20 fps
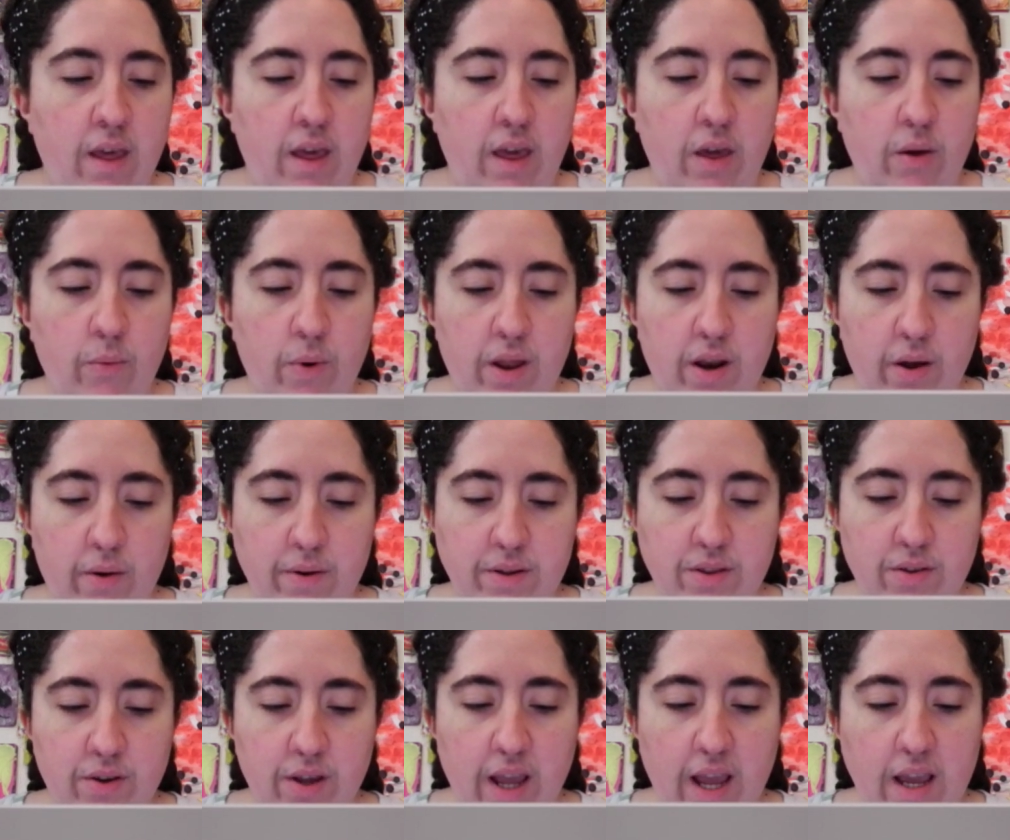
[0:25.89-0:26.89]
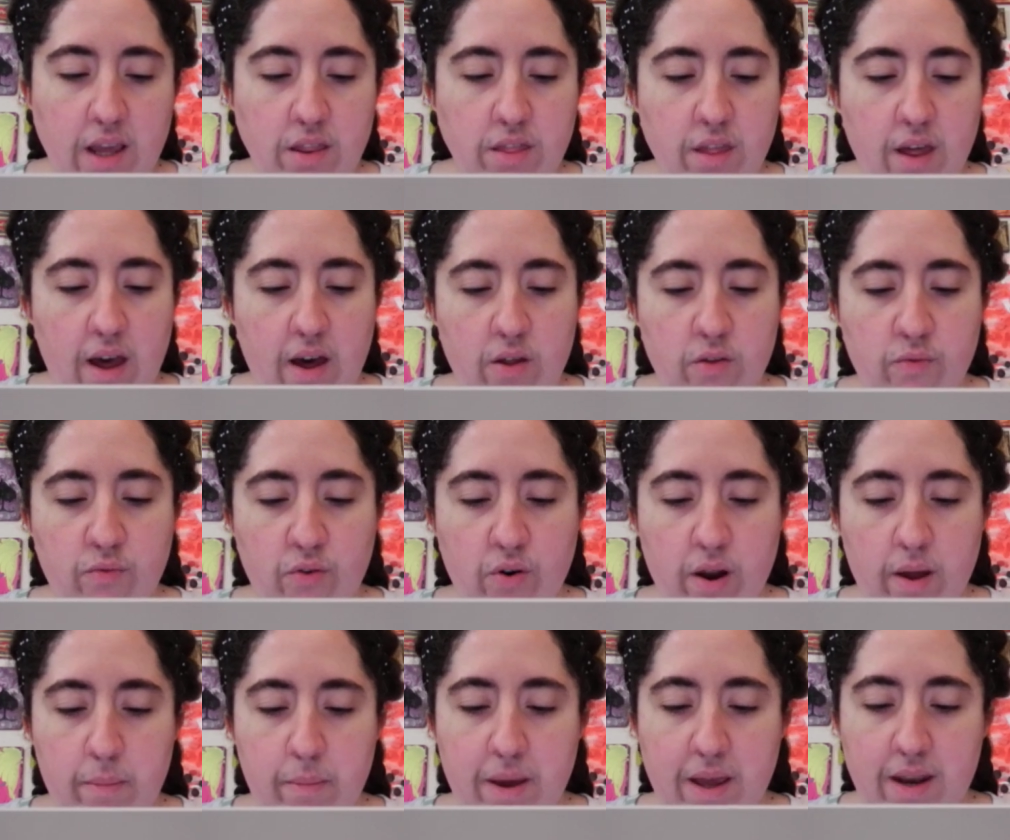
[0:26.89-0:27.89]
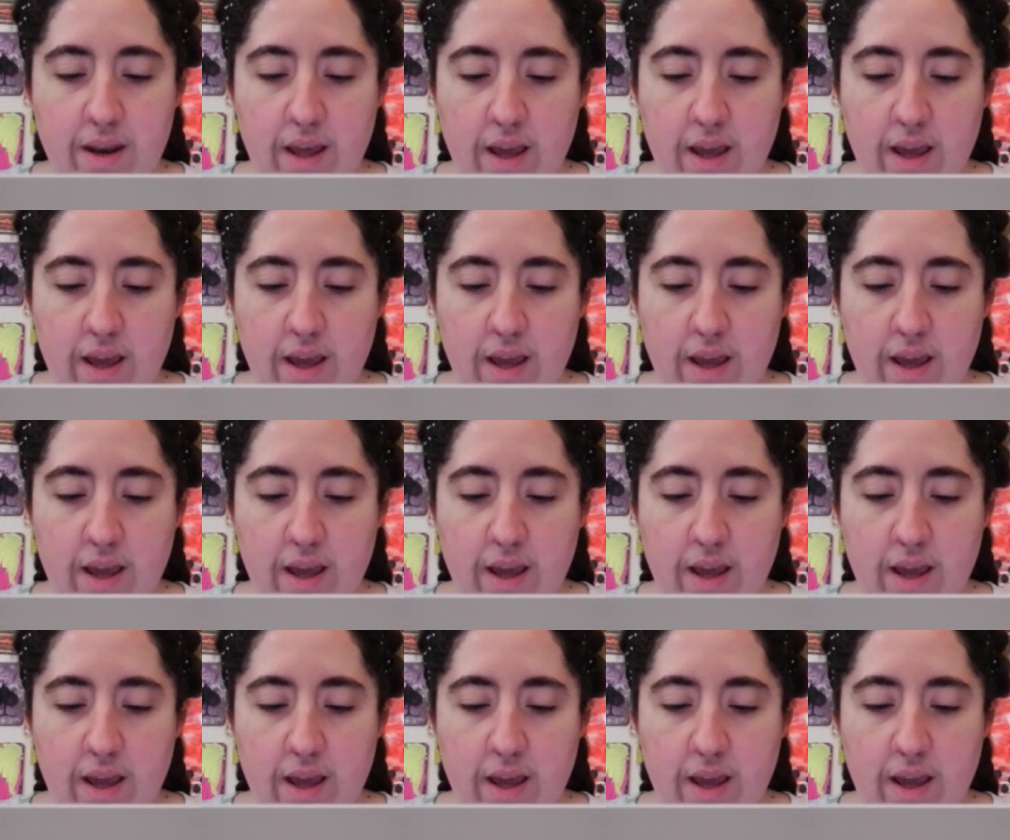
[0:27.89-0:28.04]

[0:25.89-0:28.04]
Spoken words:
"He went over to Kane's house for a bit,